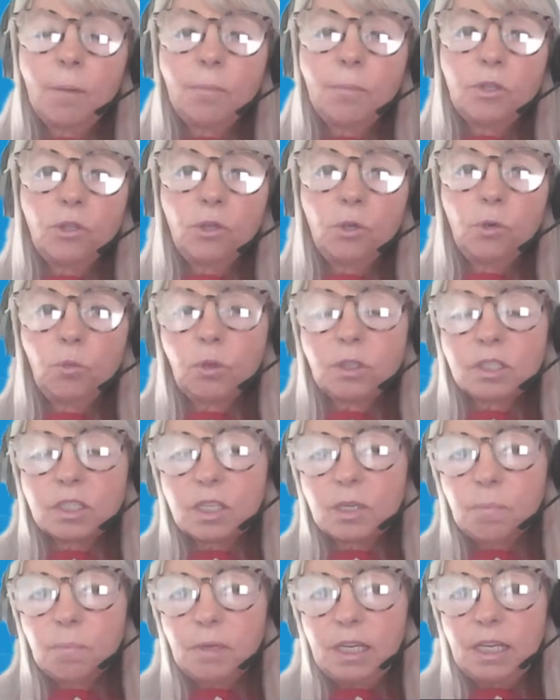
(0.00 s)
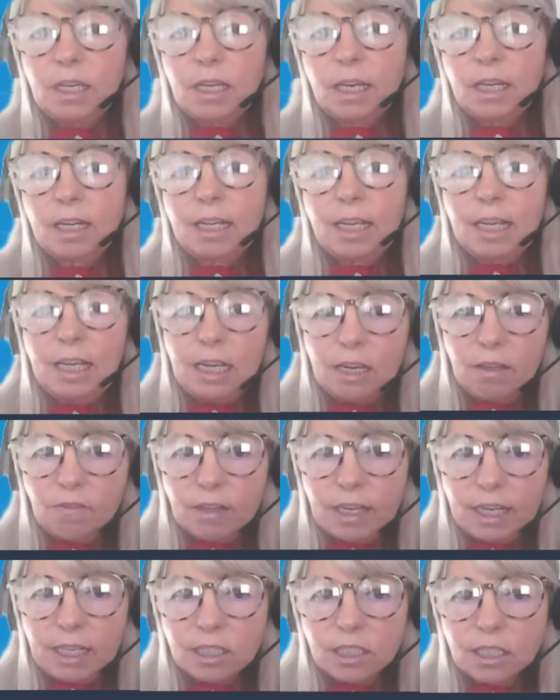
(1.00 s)
You'll want to be an
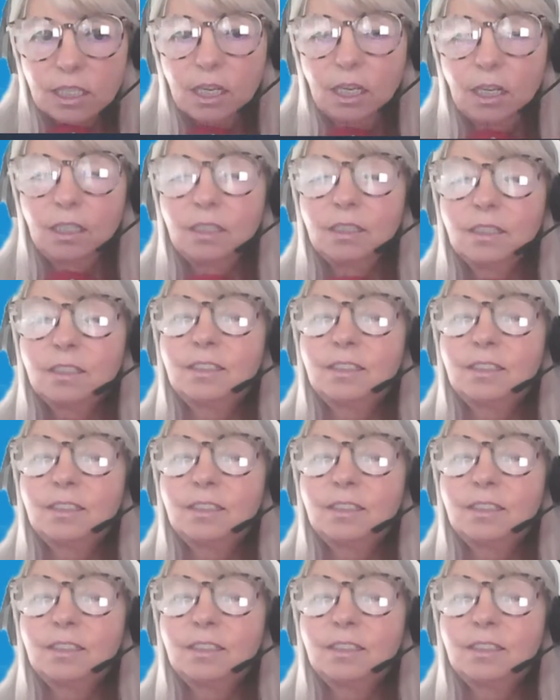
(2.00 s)
innovator.